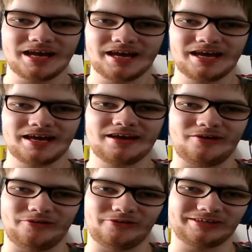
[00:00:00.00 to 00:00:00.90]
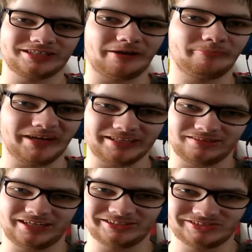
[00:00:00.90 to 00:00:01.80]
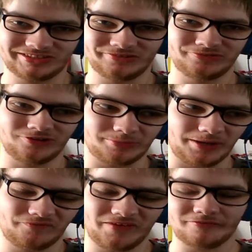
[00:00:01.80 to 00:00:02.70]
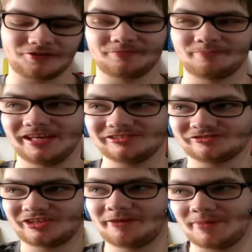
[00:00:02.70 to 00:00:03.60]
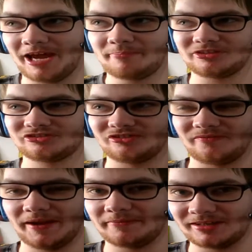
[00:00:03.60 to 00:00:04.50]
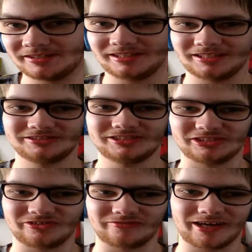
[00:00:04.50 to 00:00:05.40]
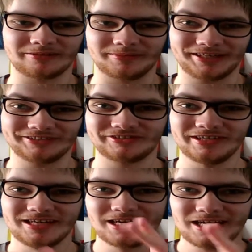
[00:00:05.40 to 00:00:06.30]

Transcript: Uh, or top 8 list for my favorite PSC. My personal favorite is just a random list.